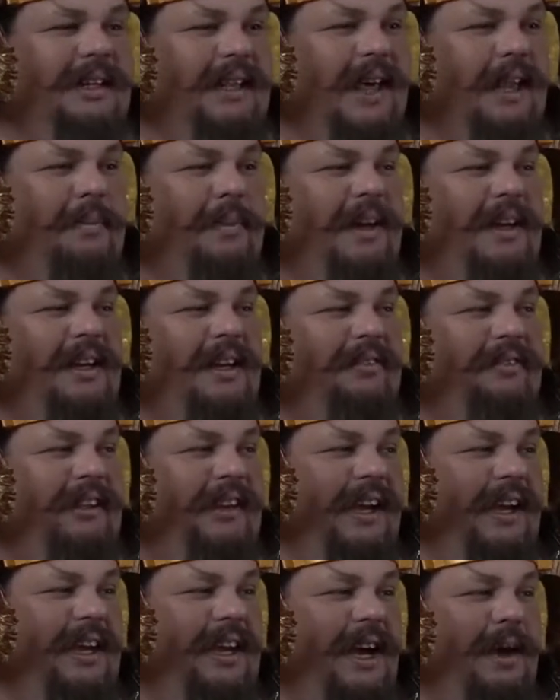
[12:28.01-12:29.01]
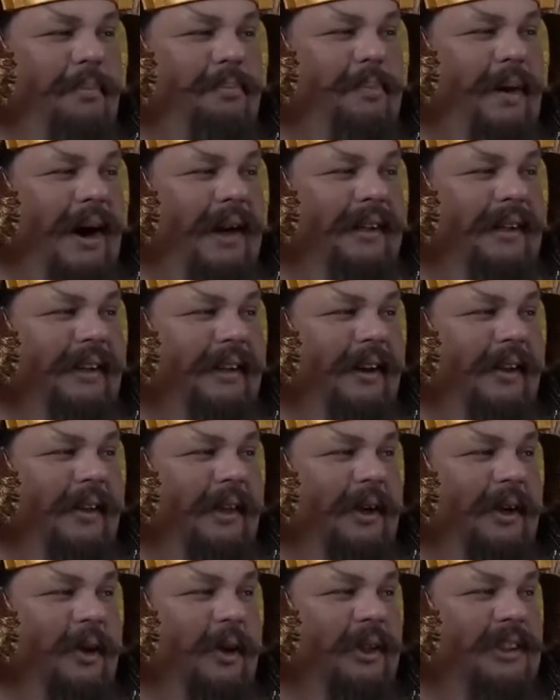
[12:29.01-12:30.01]
That'd be enough to get you a pardon and all the
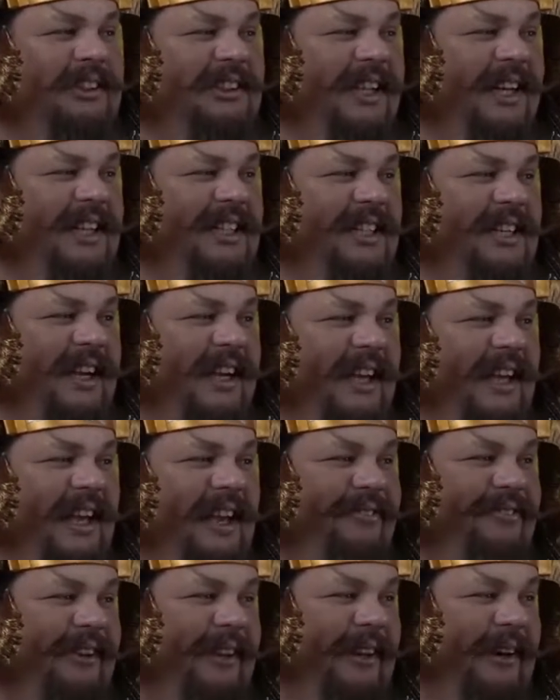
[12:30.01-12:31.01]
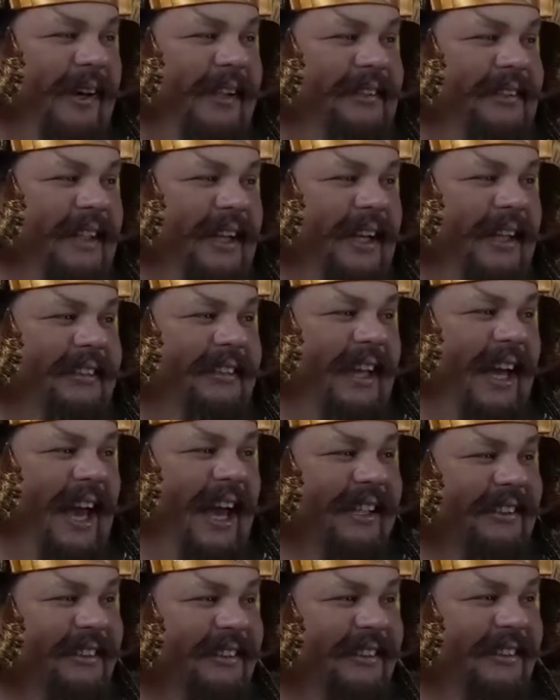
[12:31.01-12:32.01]
goat cheese you can eat for the rest of your
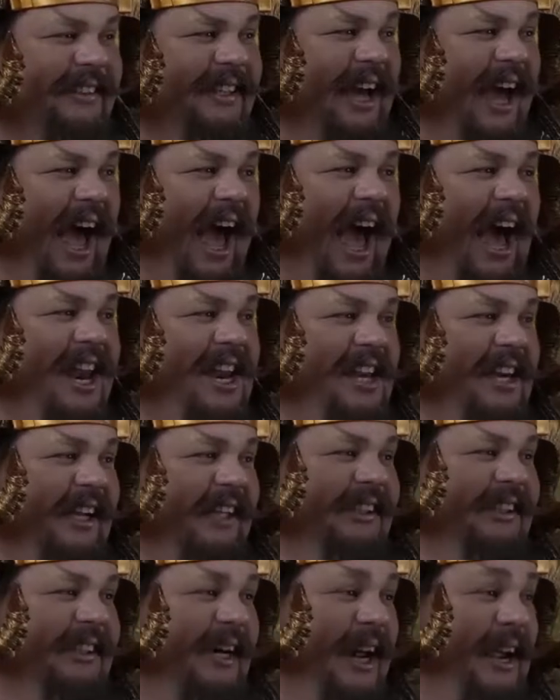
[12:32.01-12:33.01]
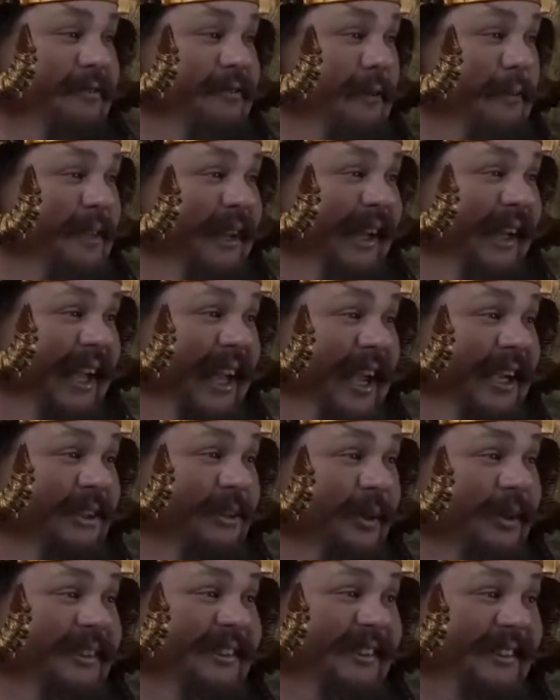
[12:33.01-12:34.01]
days. And you can drink from the king's
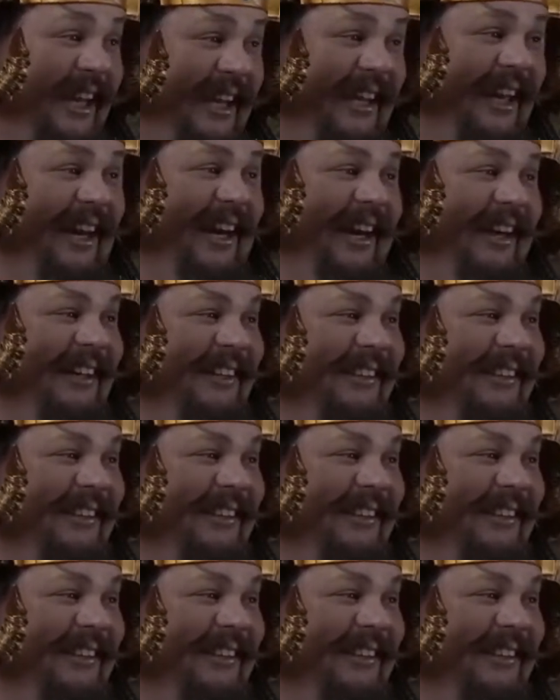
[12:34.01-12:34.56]
own cellar.